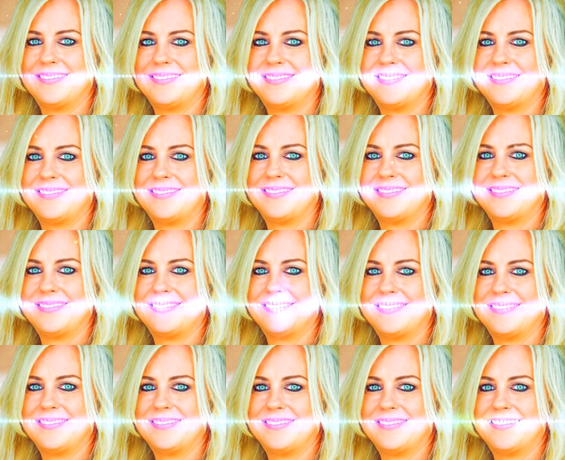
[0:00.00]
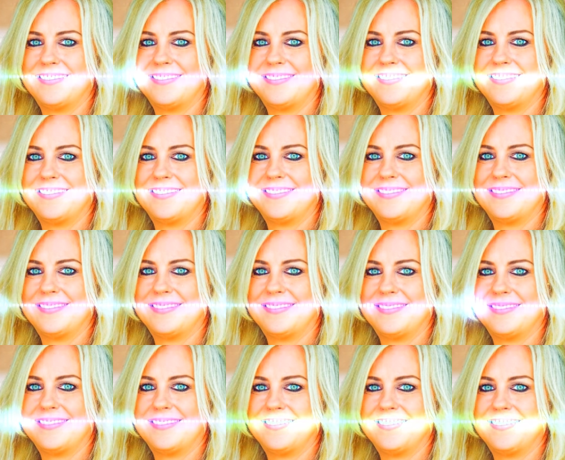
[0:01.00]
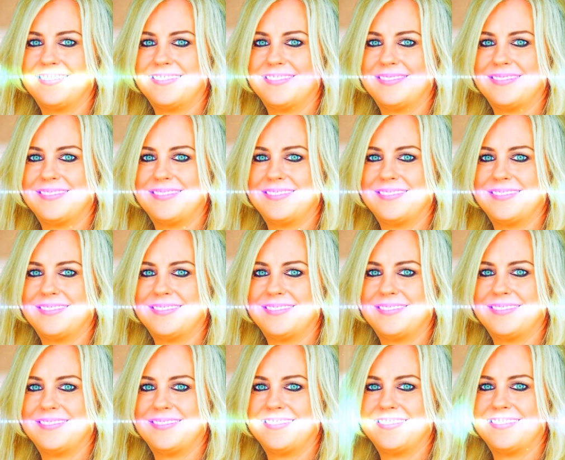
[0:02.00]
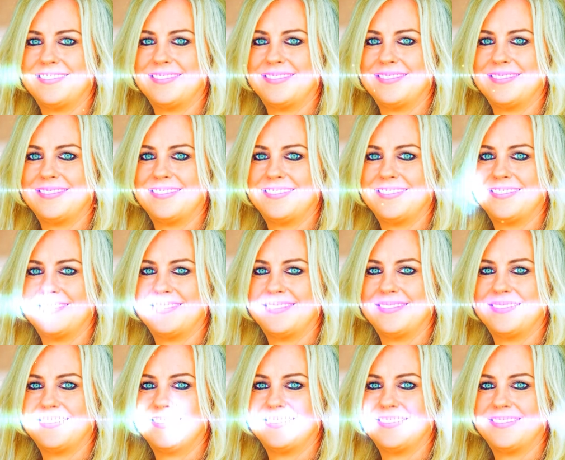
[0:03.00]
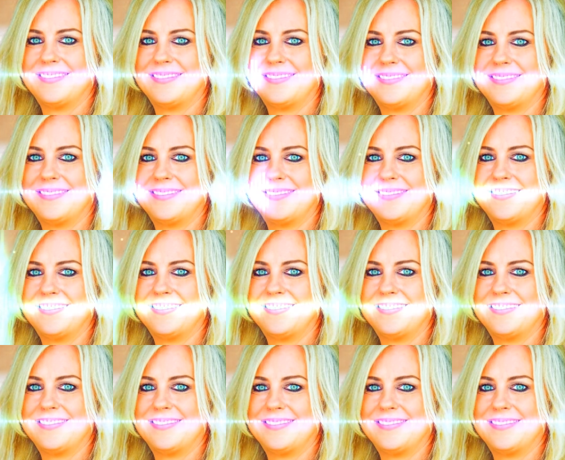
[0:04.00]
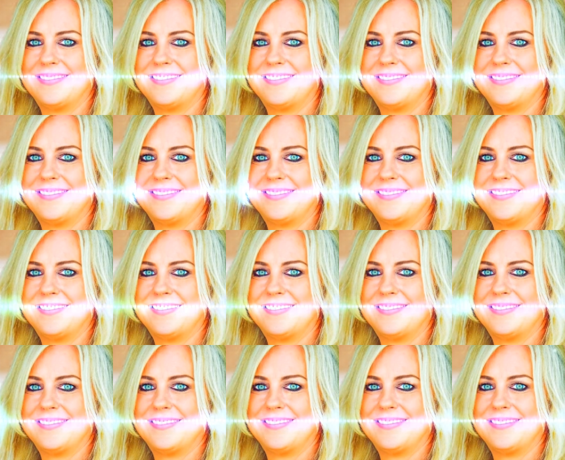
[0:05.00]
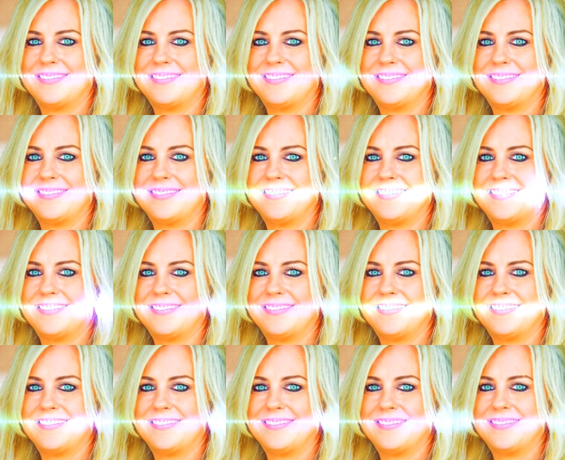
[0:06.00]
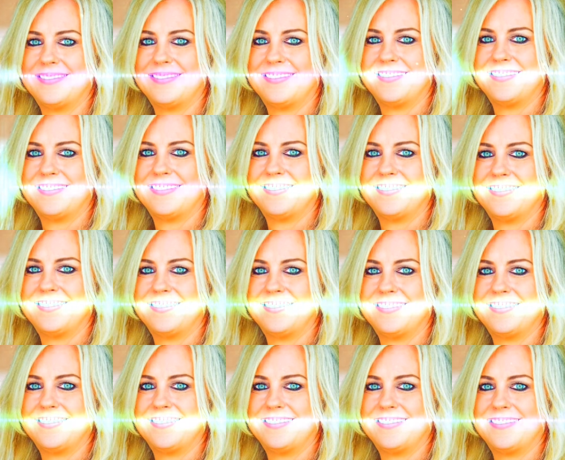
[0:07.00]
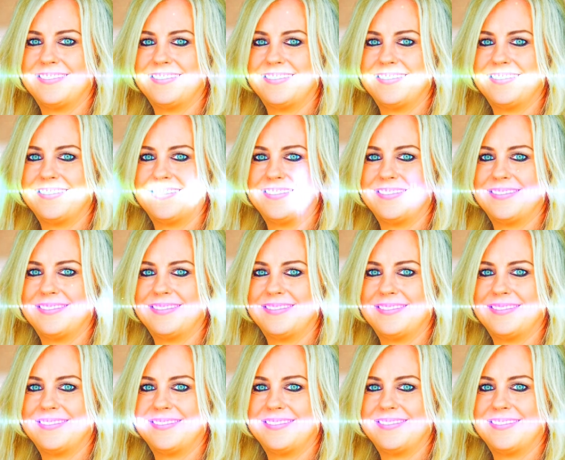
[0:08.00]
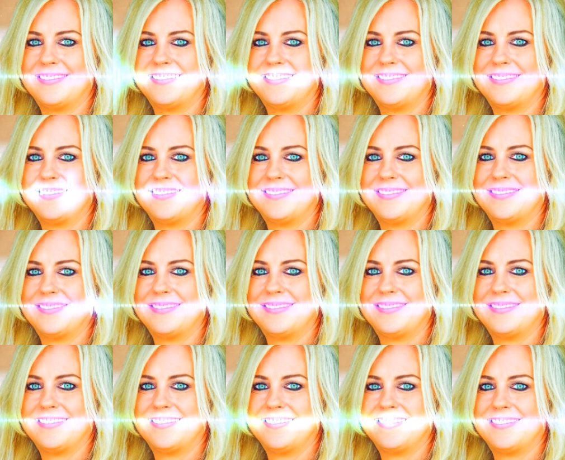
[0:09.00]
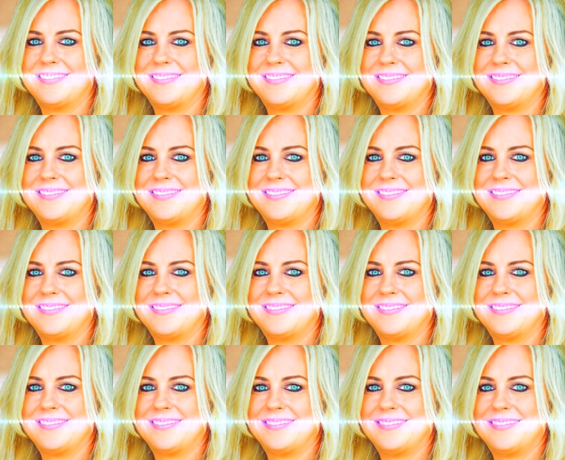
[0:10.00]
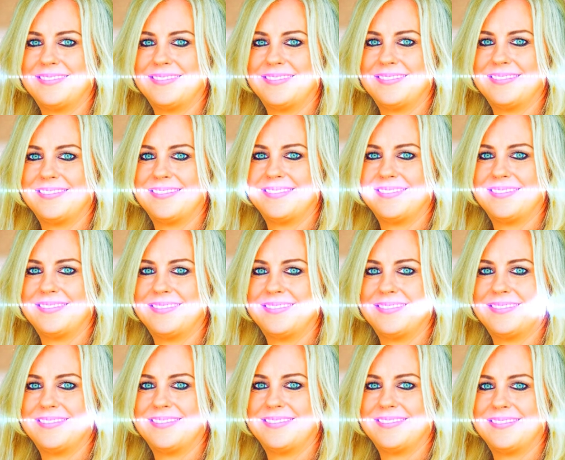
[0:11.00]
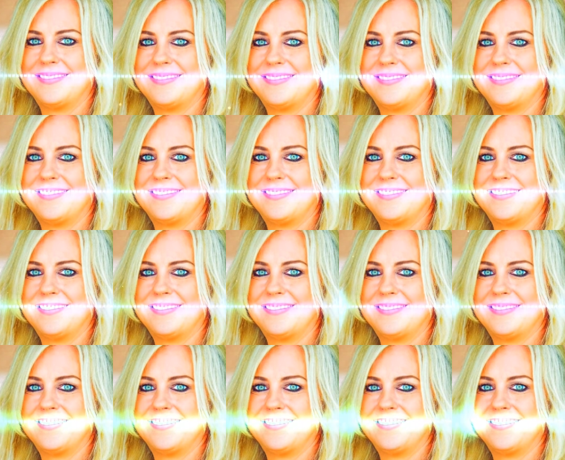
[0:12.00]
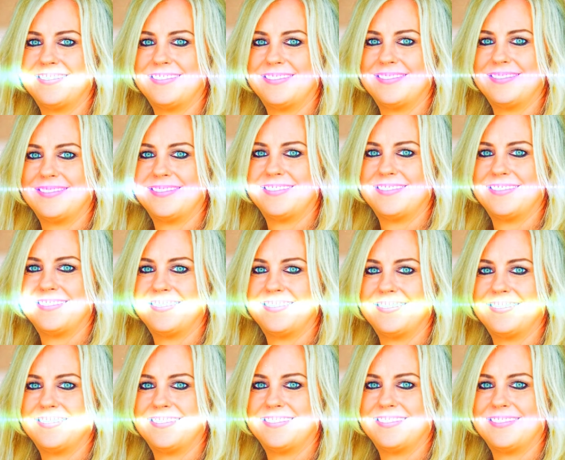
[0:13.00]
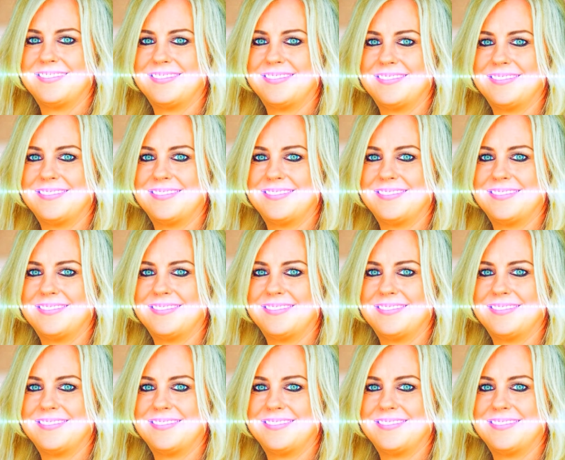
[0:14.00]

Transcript: And then we want to fill in with the good stuff. So what would it take for me to have more than enough money? What would it take for the universe to supply me with everything I need? What would it take for me to always have extra?